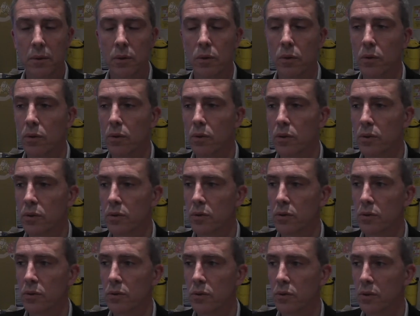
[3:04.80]
or
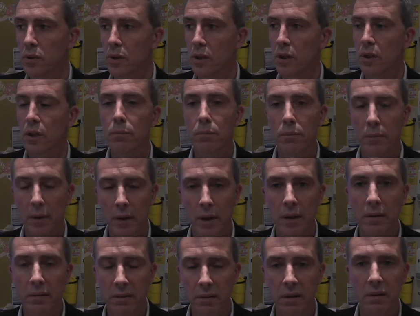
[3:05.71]
to
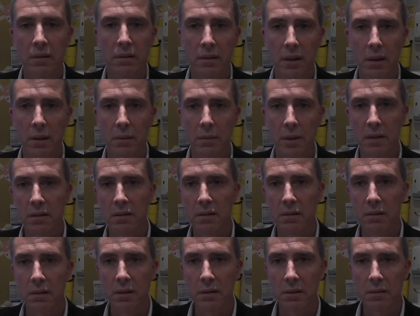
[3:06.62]
insist that the mess
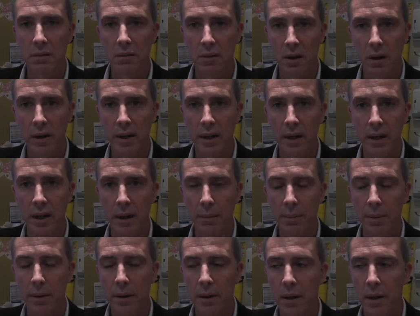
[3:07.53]
is tidied up.